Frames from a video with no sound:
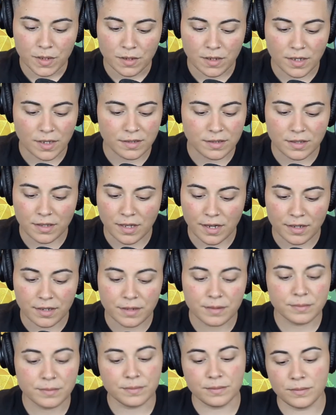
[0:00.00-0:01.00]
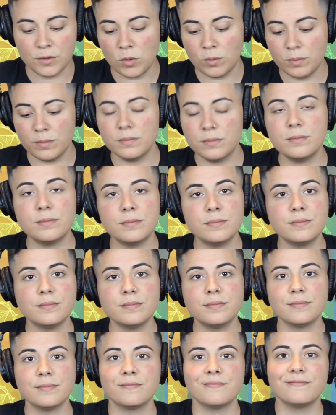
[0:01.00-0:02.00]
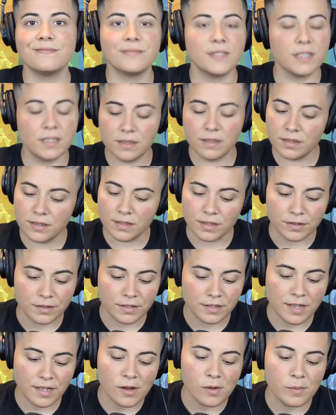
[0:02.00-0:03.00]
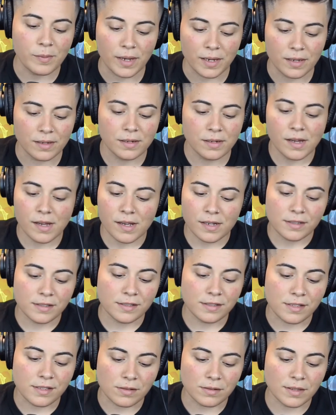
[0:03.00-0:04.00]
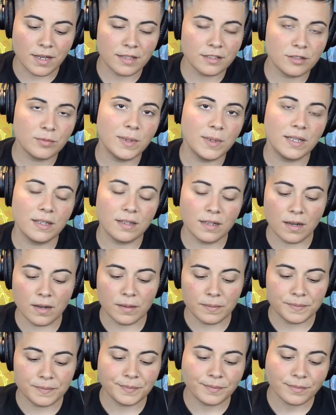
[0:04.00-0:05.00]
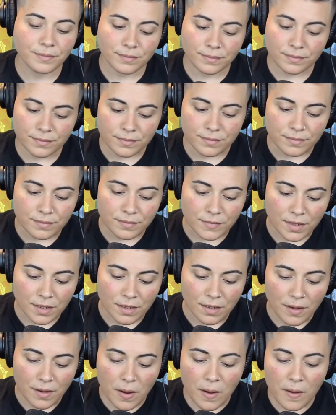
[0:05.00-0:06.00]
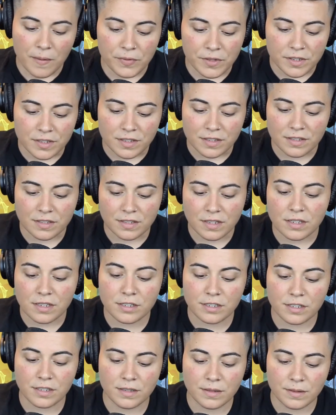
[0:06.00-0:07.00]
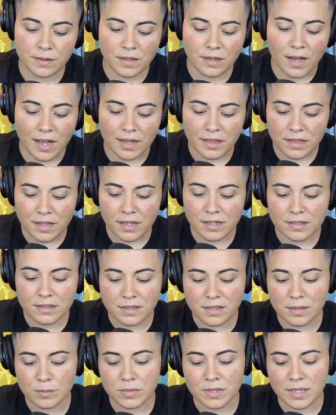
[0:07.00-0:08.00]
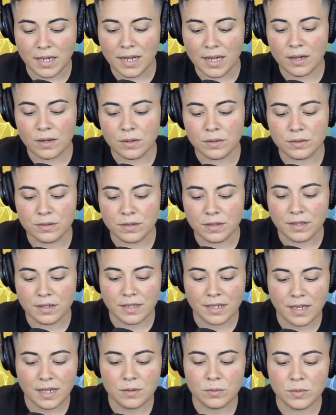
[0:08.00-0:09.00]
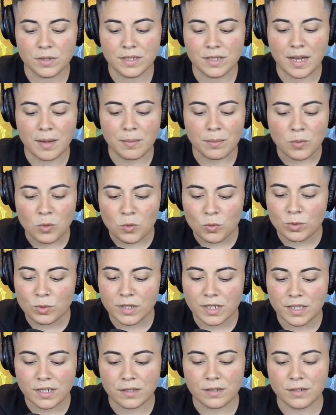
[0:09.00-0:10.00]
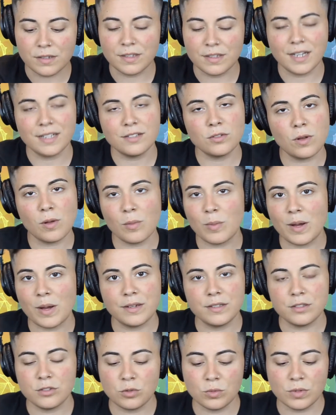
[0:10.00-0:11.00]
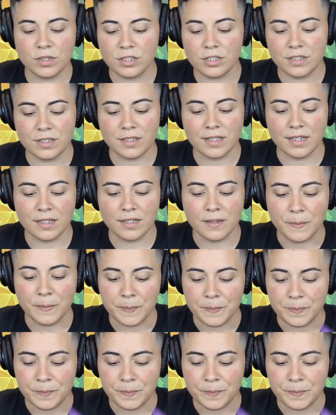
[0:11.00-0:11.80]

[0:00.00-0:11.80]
It's like, nope, still stalemate, still not speaking up. The decision, I think deep down, again, with that moon here, that's all about intuition. Like,